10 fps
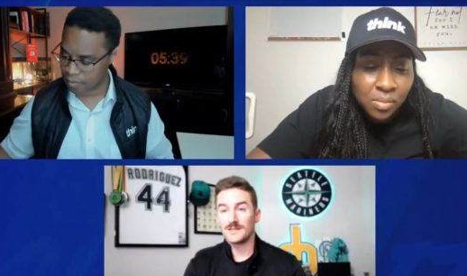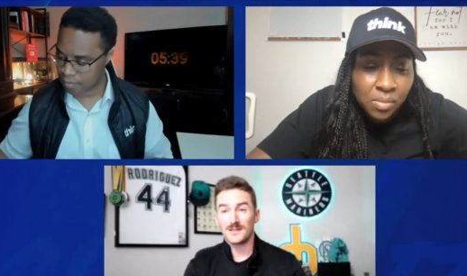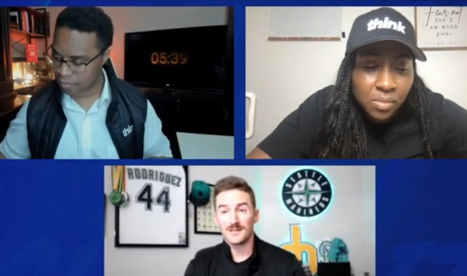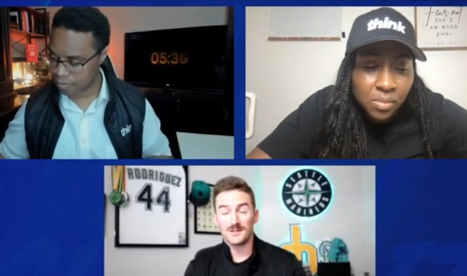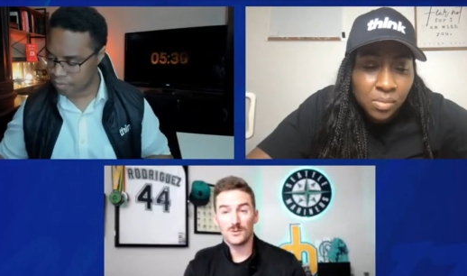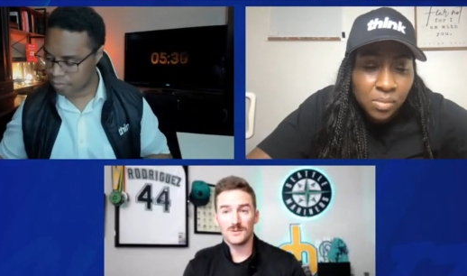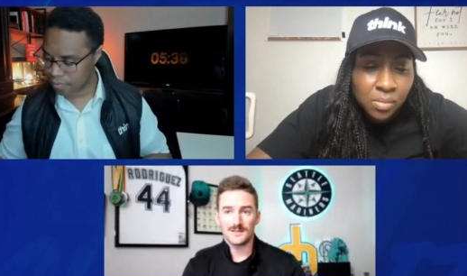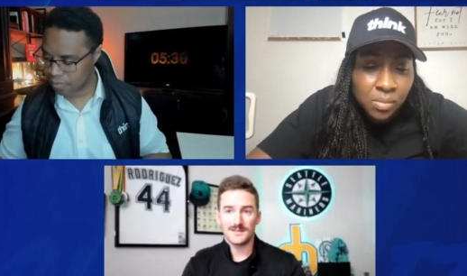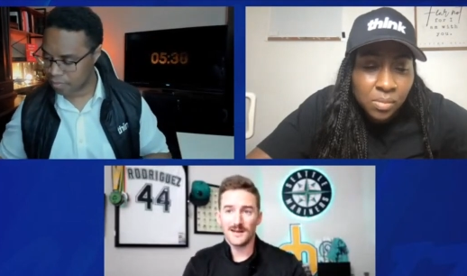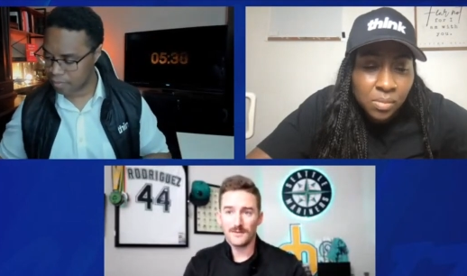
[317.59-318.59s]
Speaker 1: consulting
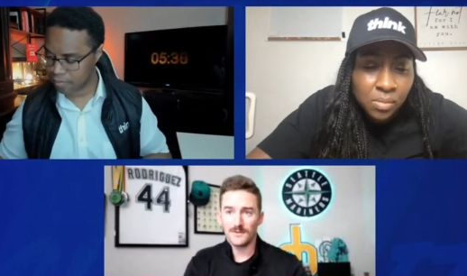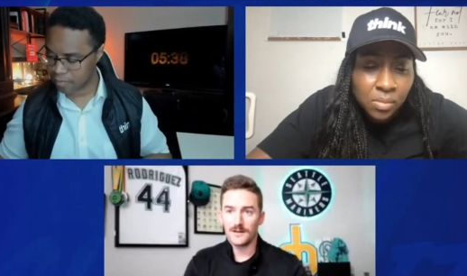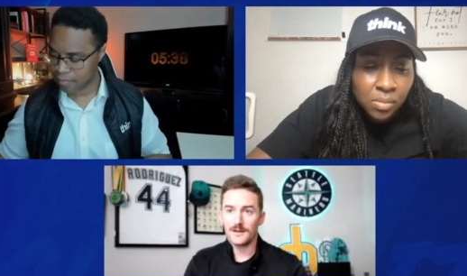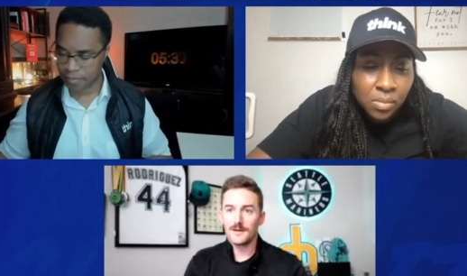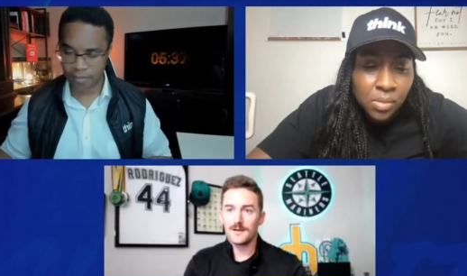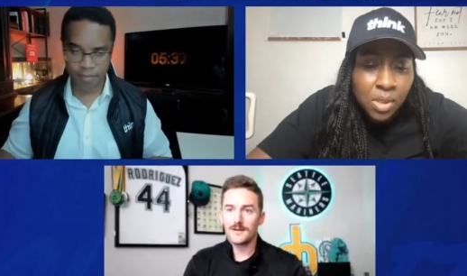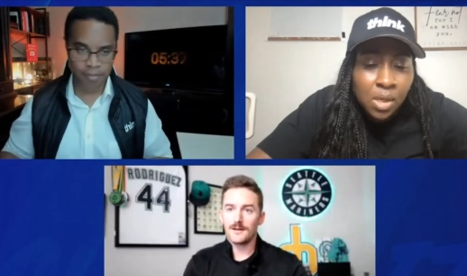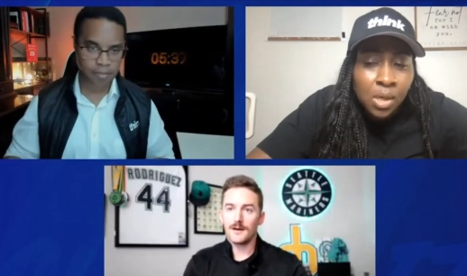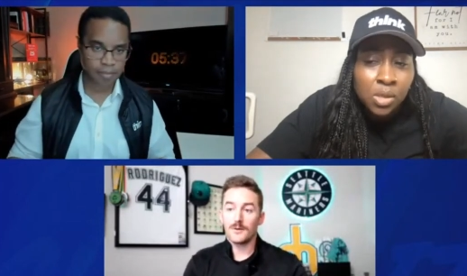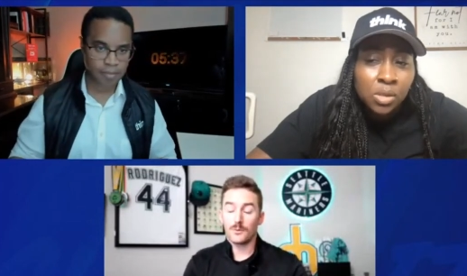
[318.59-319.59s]
side of it uh,
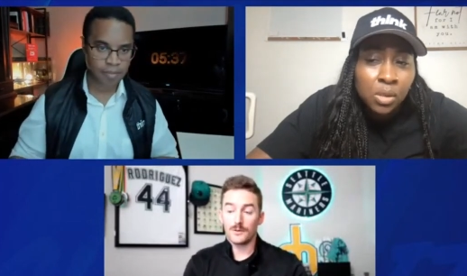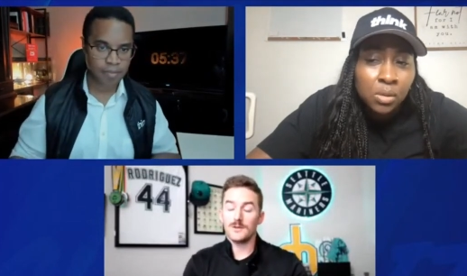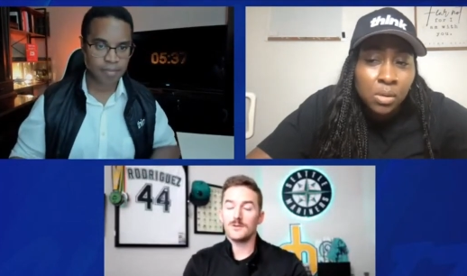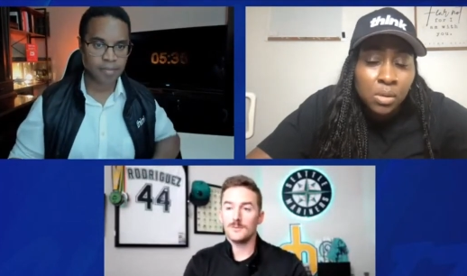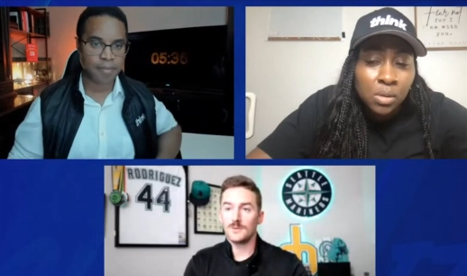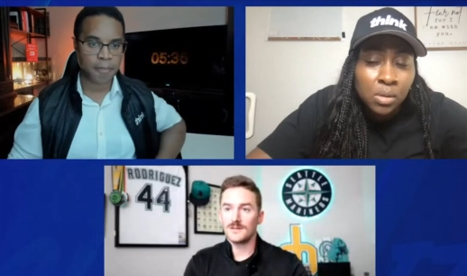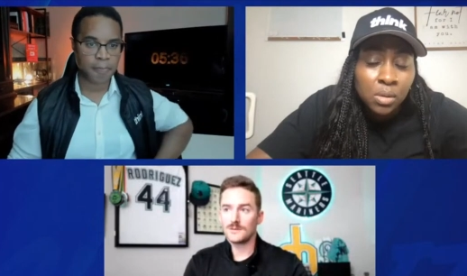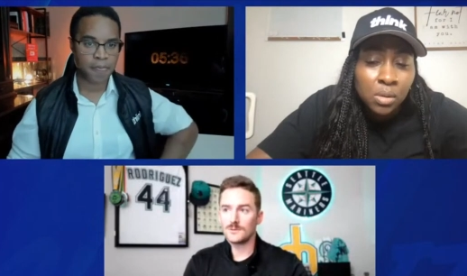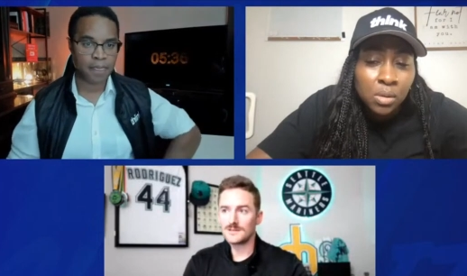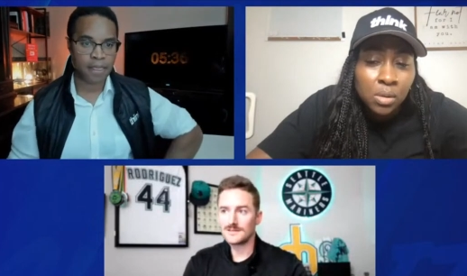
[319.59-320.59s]
or the YouTube
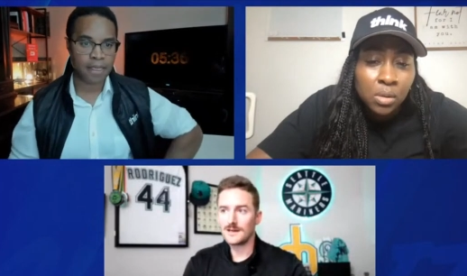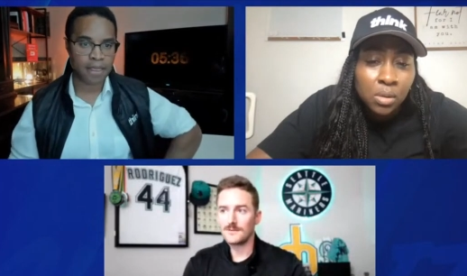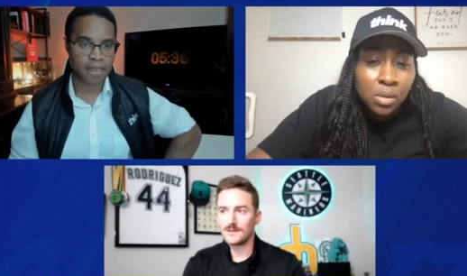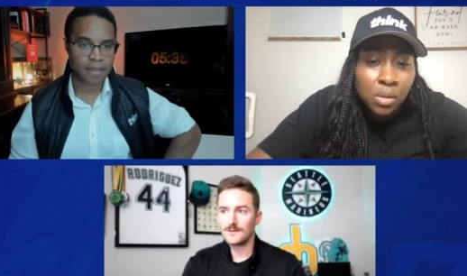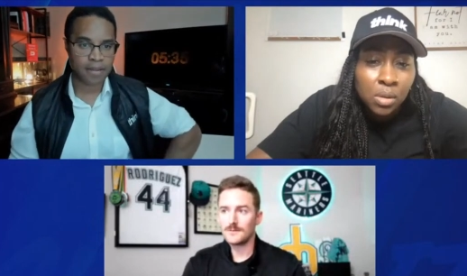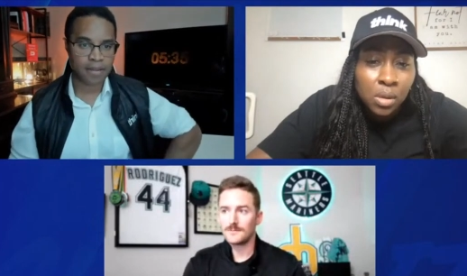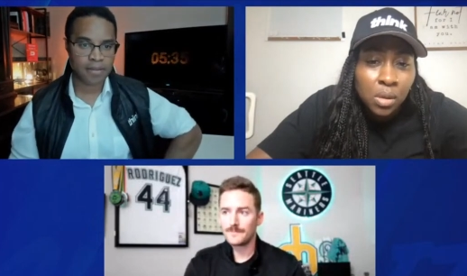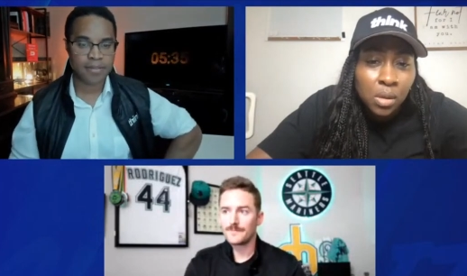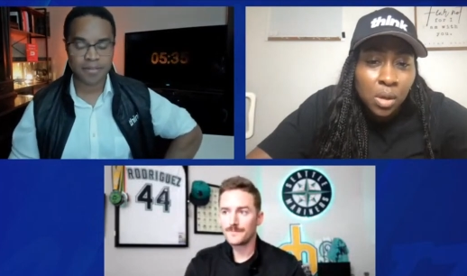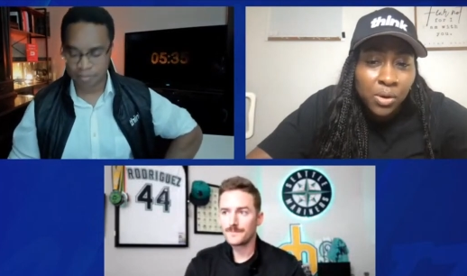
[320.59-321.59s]
consulting side of it too.
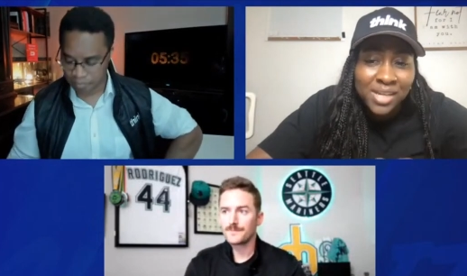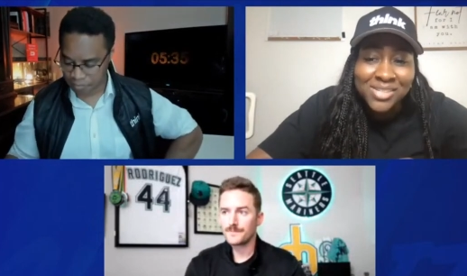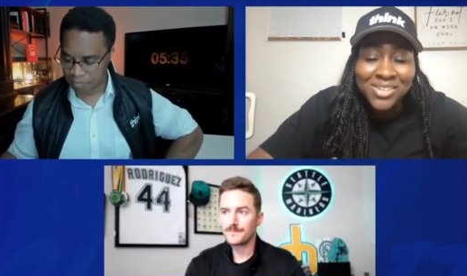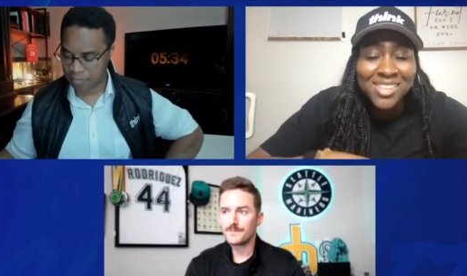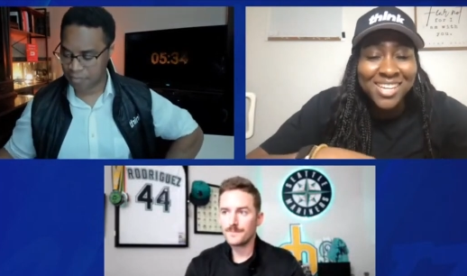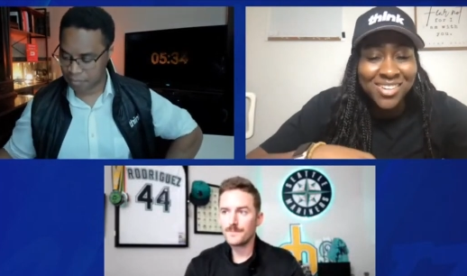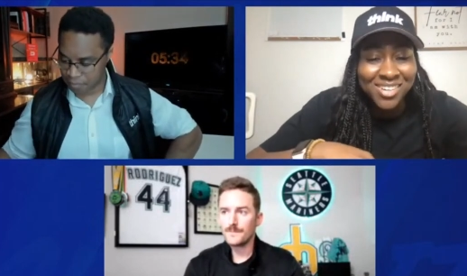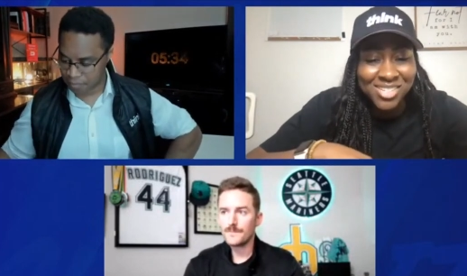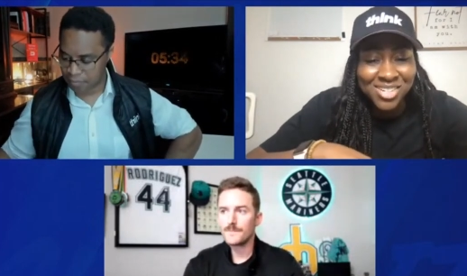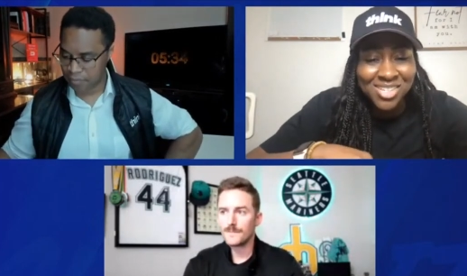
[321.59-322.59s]
Speaker 2: Okay, so then
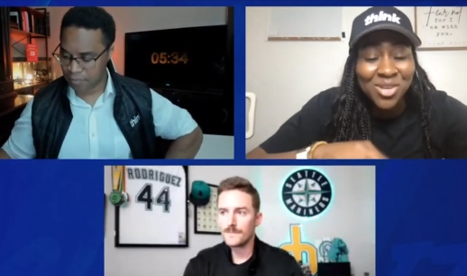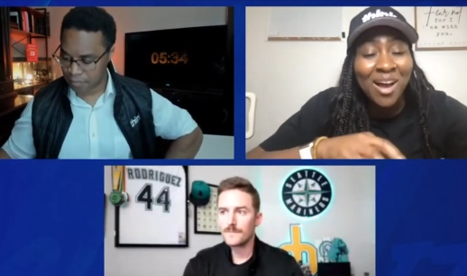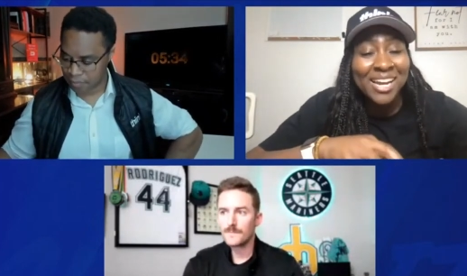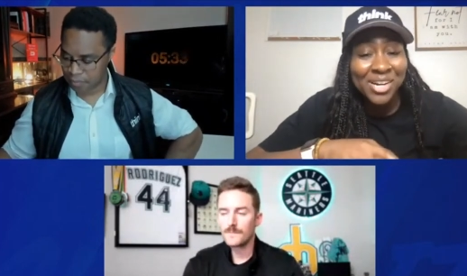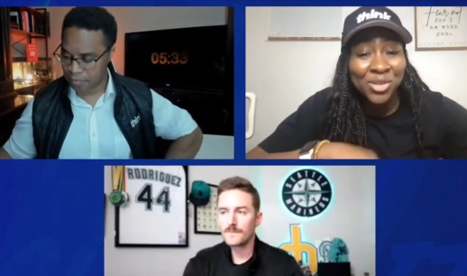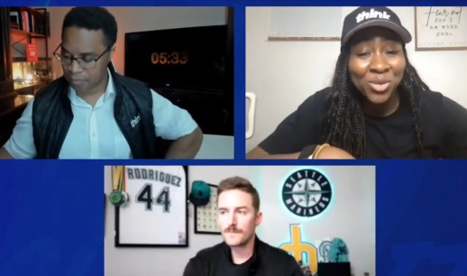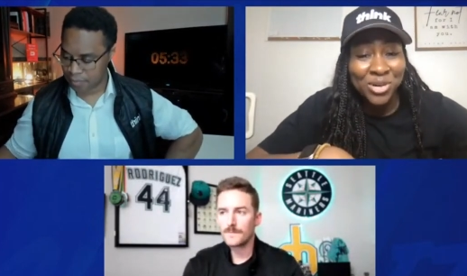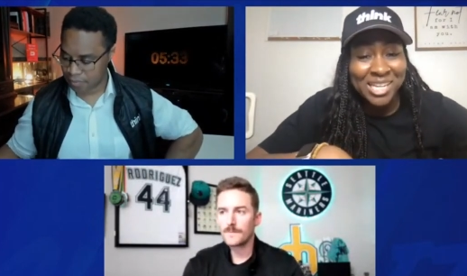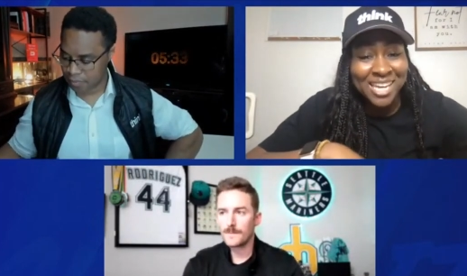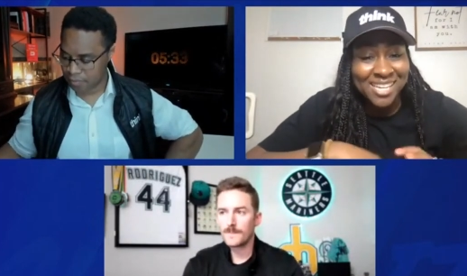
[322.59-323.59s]
you so I hear
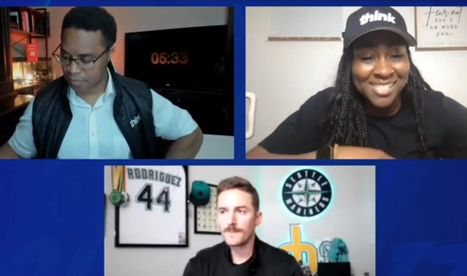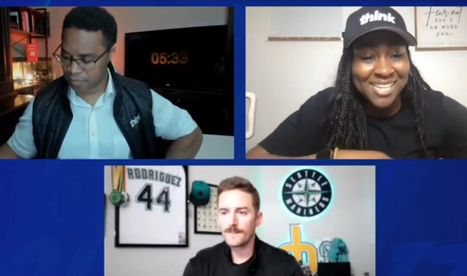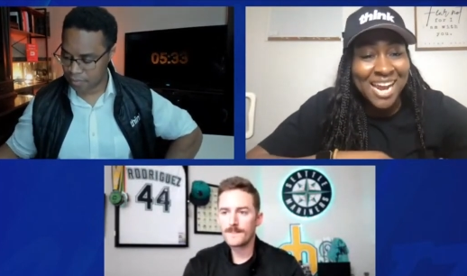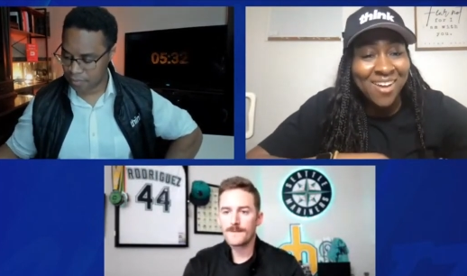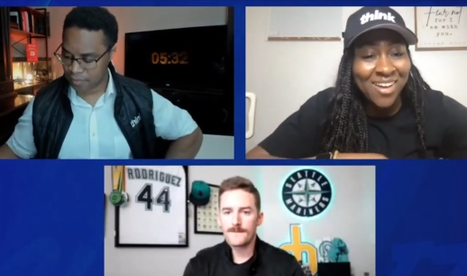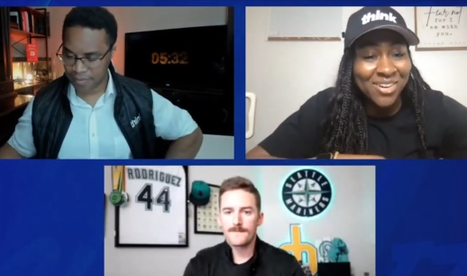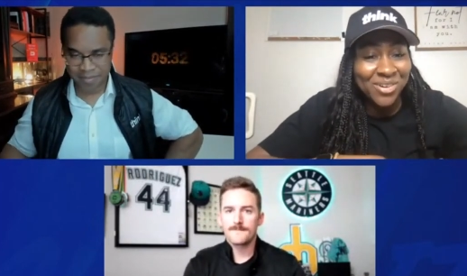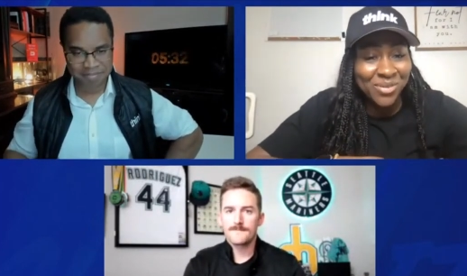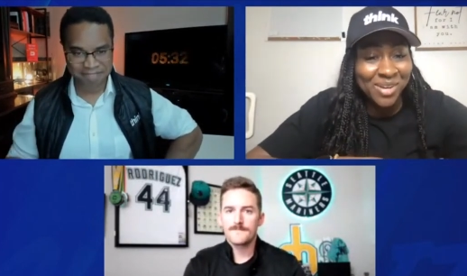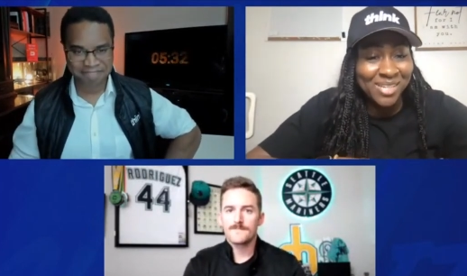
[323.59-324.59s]
three lanes now. I don't
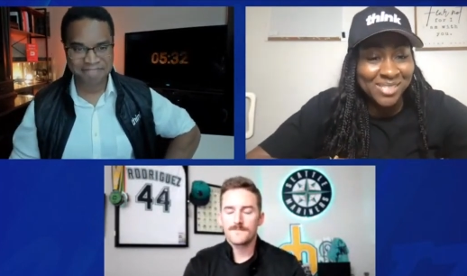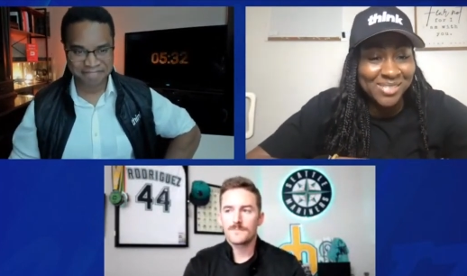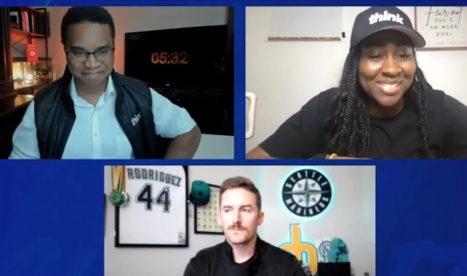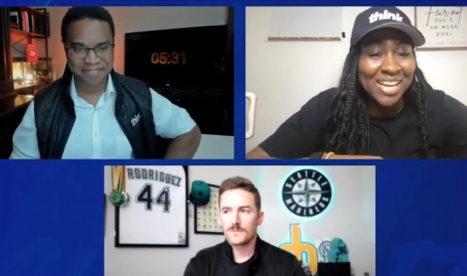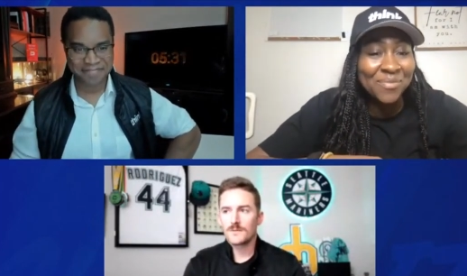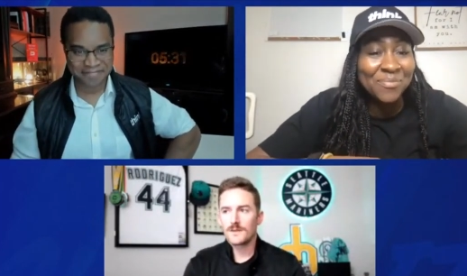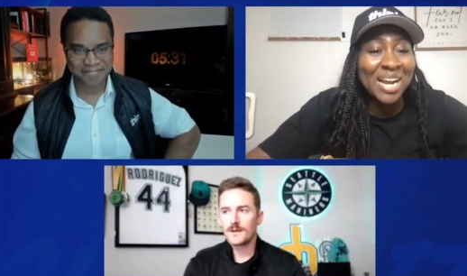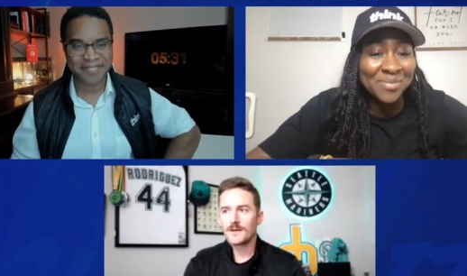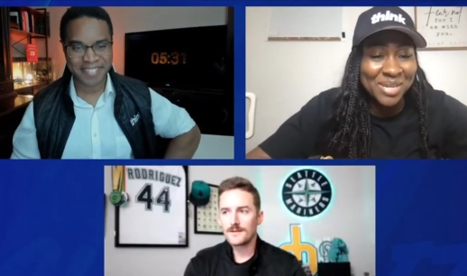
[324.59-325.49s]
know about you, Sam, but I'm